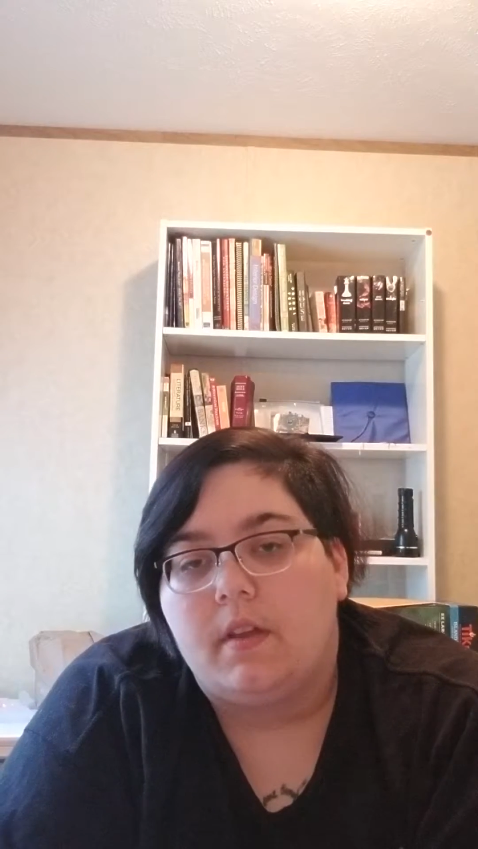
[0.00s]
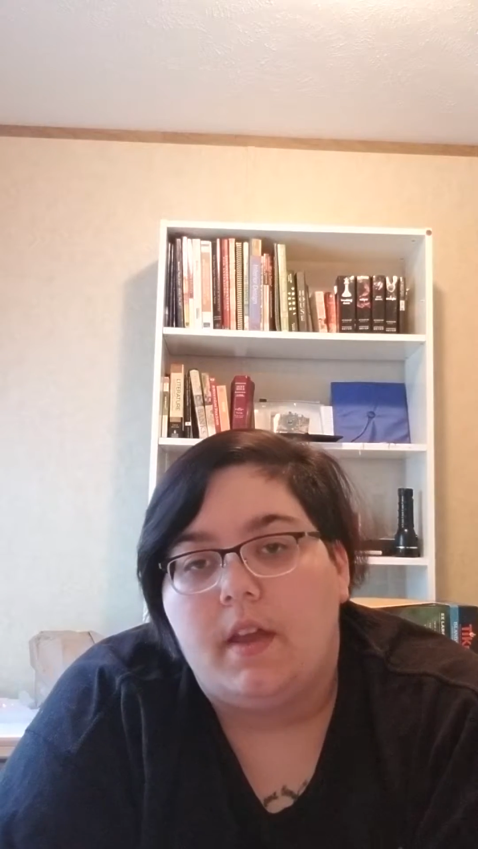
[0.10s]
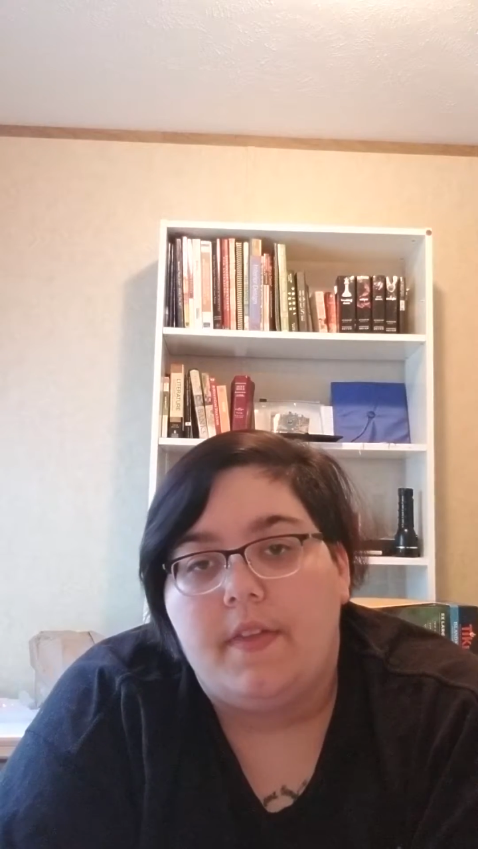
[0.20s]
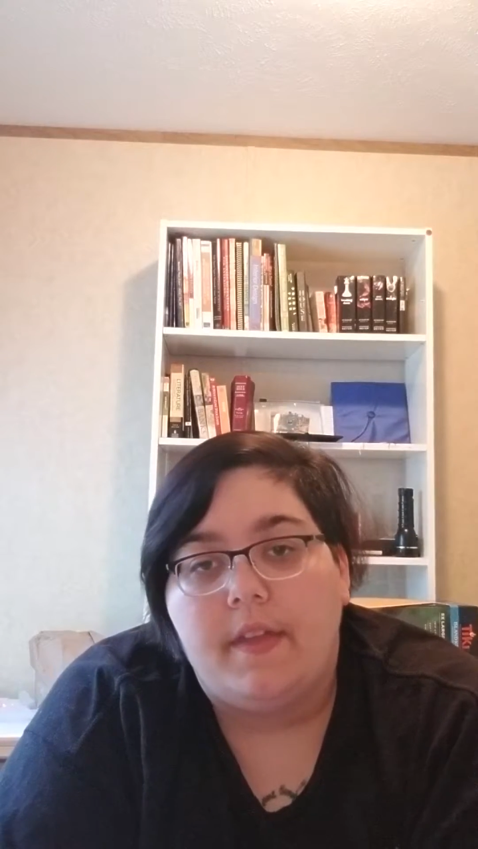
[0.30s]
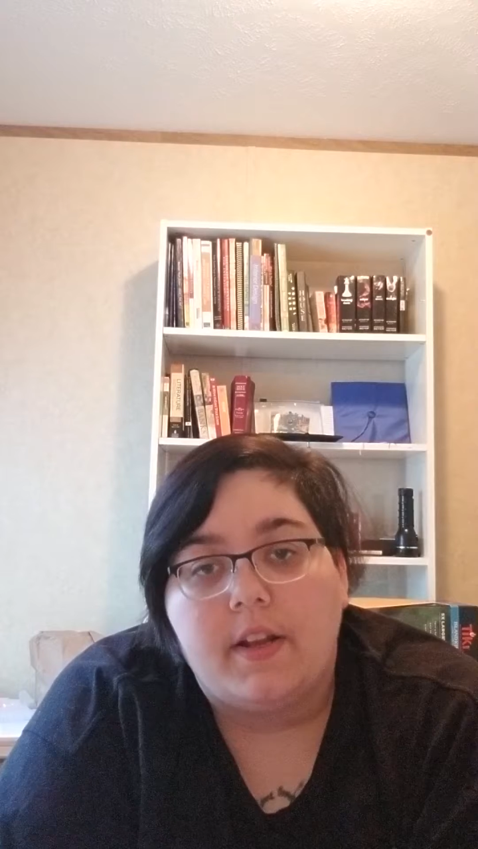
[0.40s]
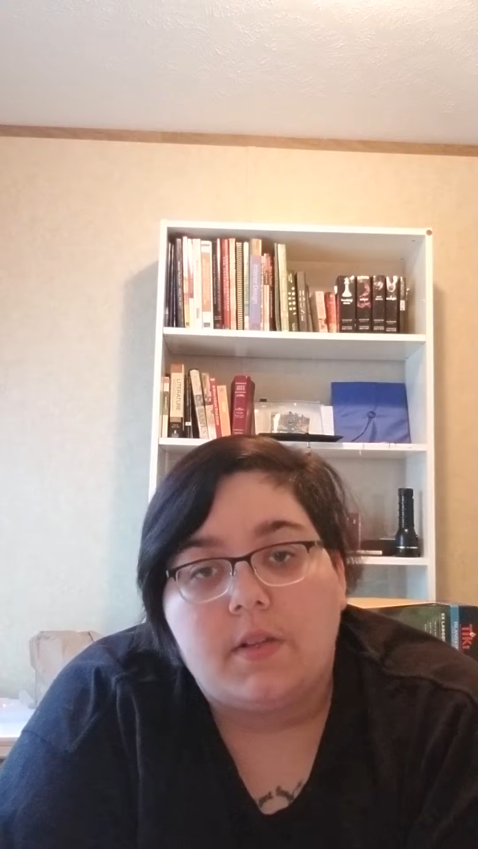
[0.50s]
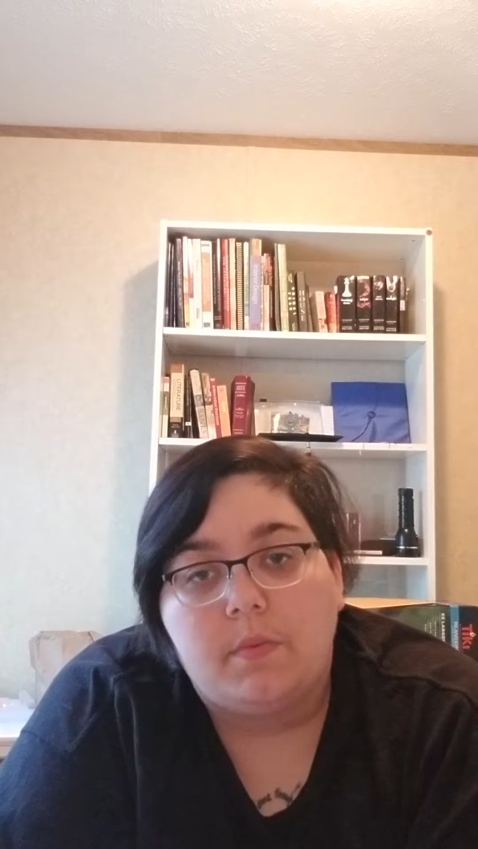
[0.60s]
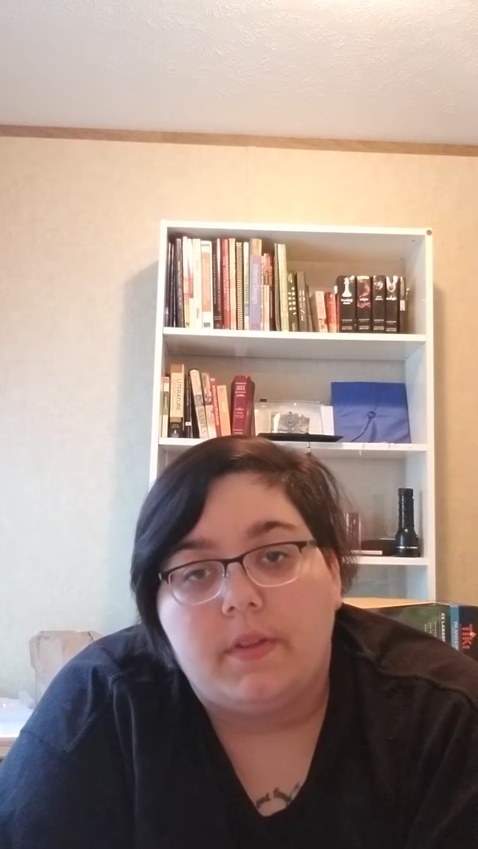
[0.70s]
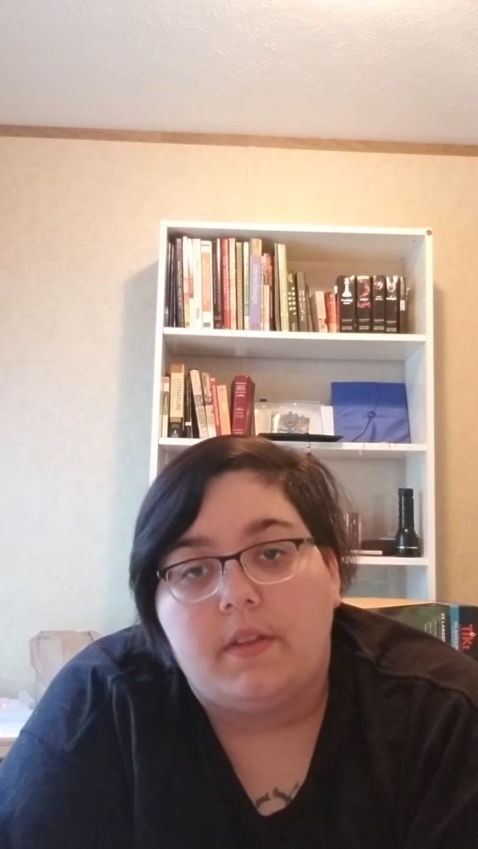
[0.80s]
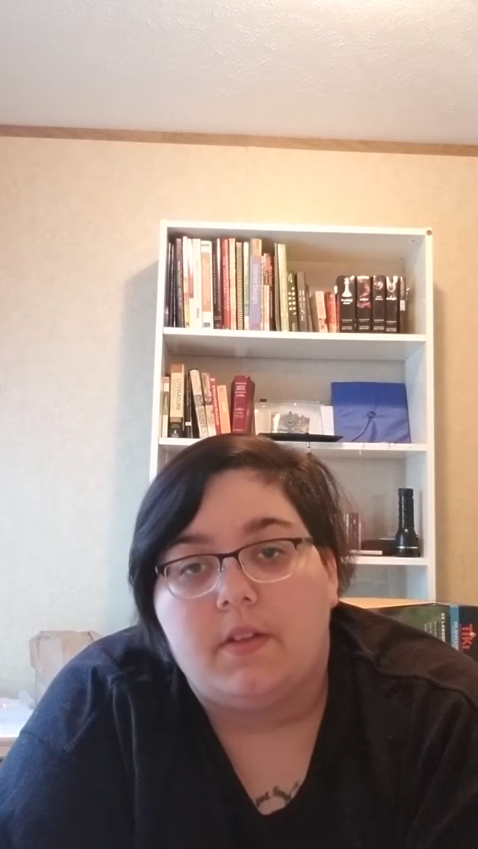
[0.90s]
And that's
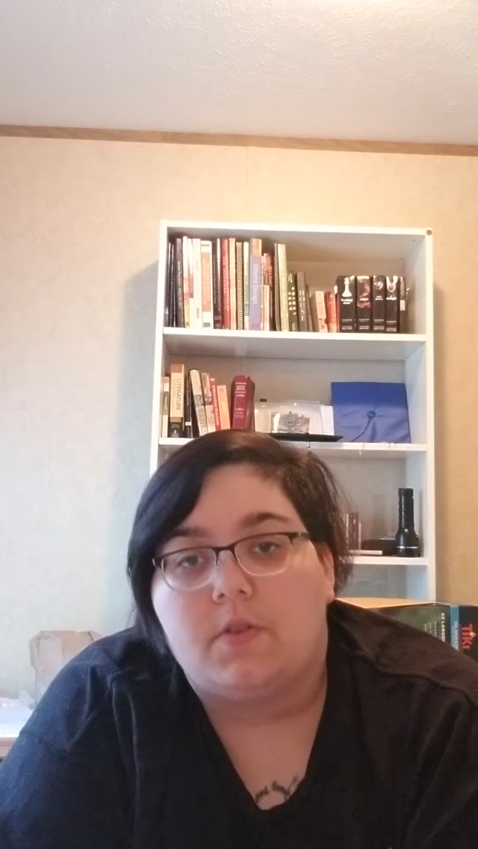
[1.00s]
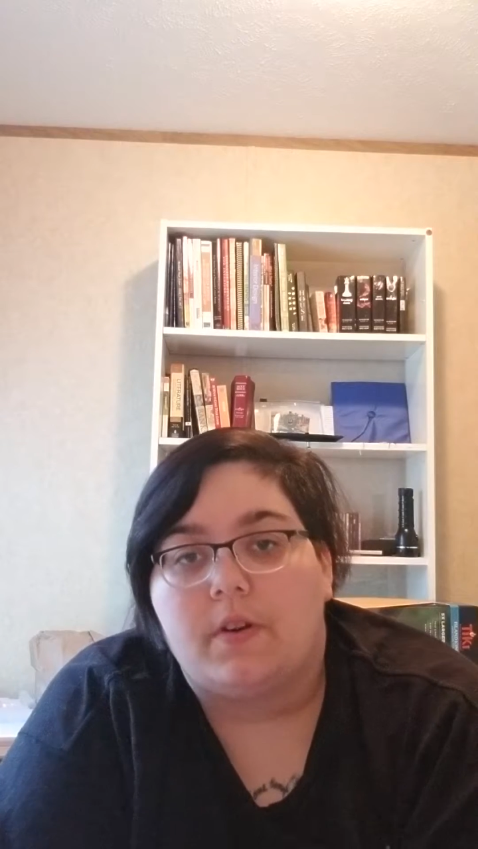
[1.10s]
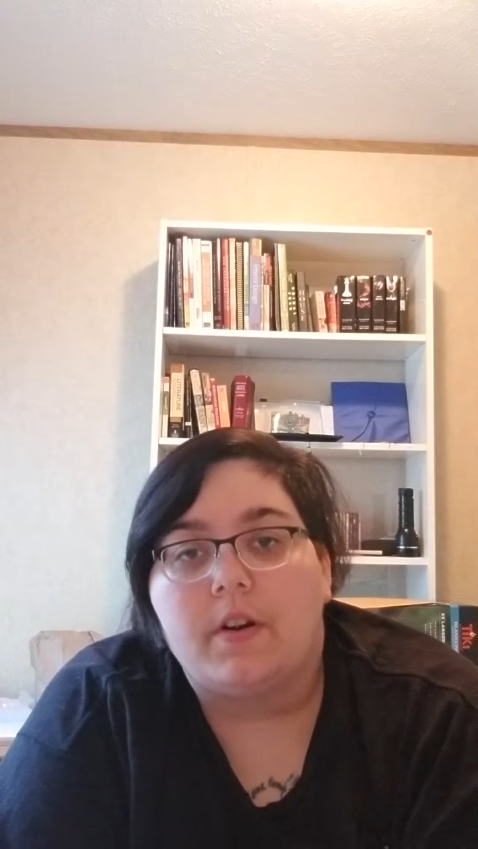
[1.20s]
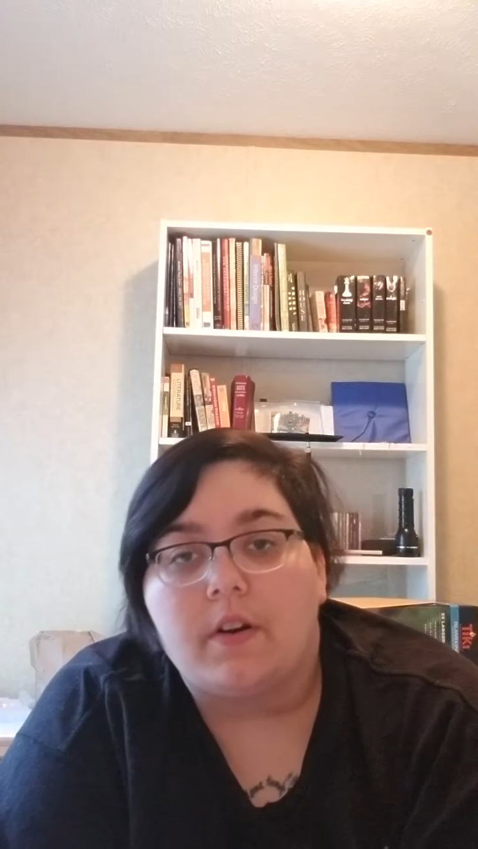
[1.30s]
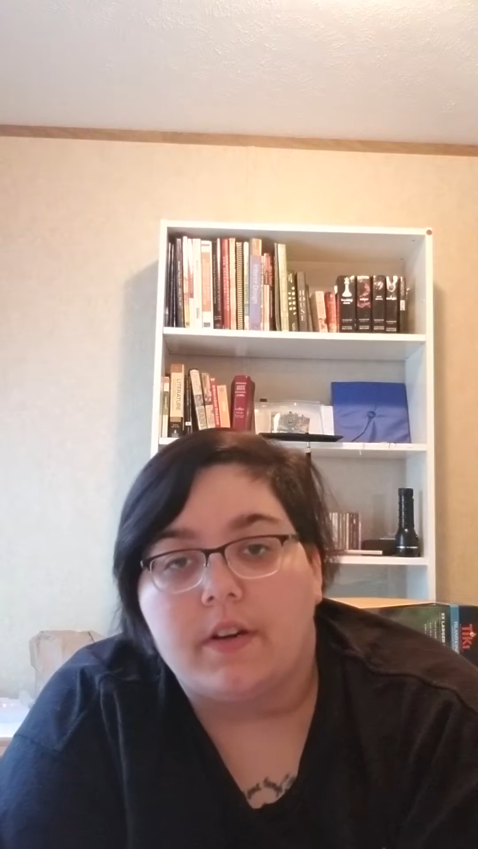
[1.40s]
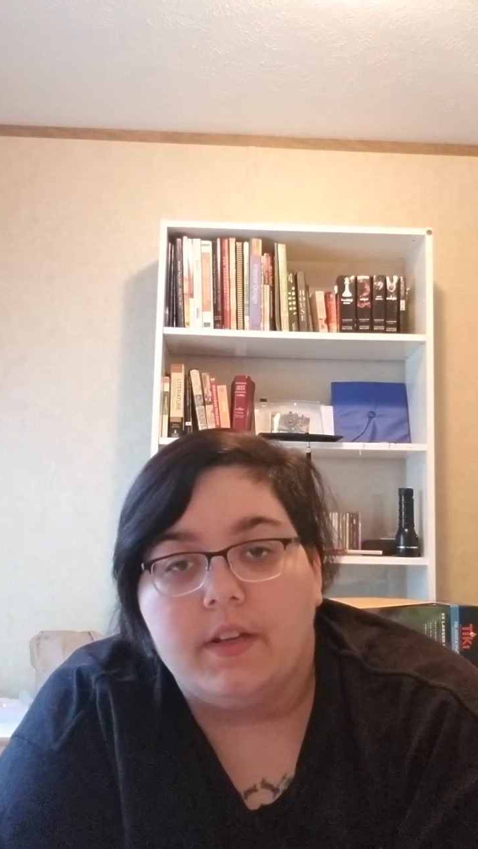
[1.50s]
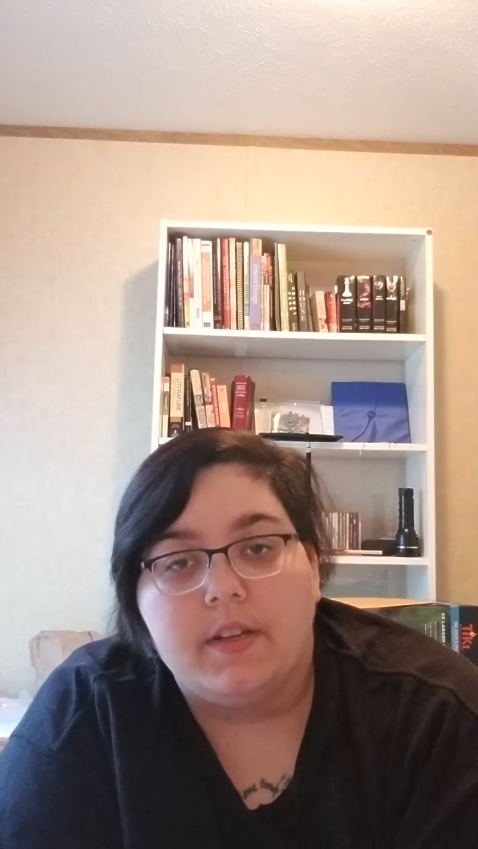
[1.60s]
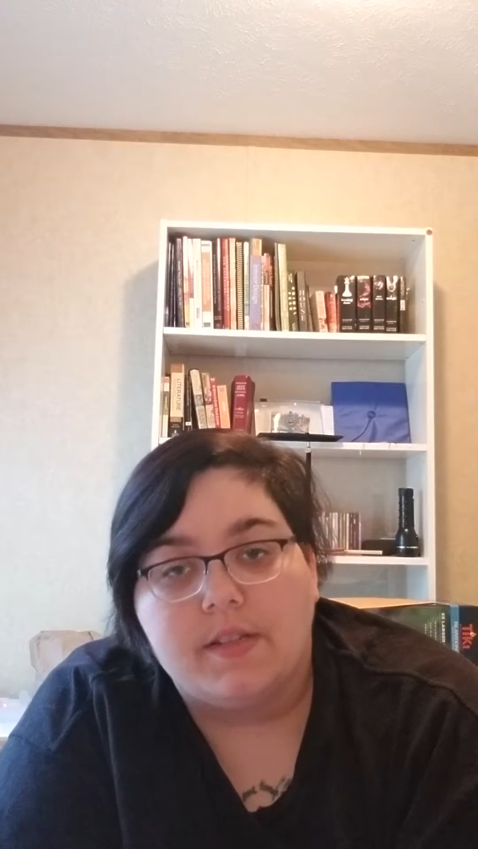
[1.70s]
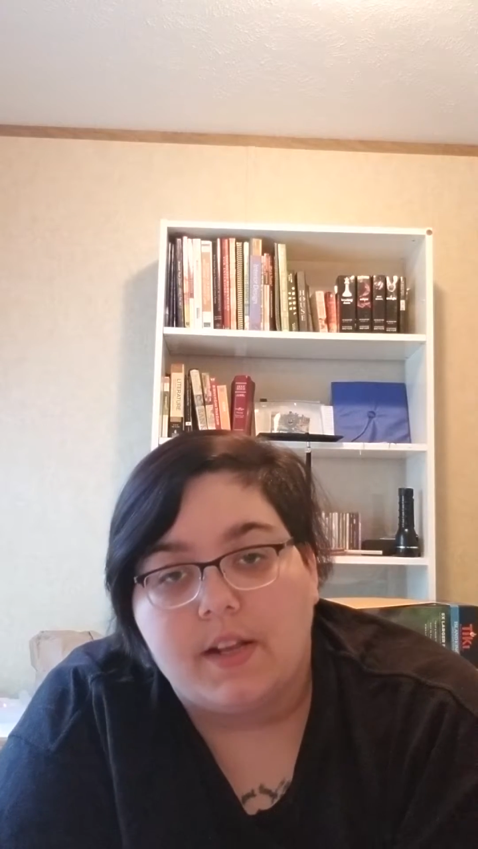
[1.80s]
what the trigger is.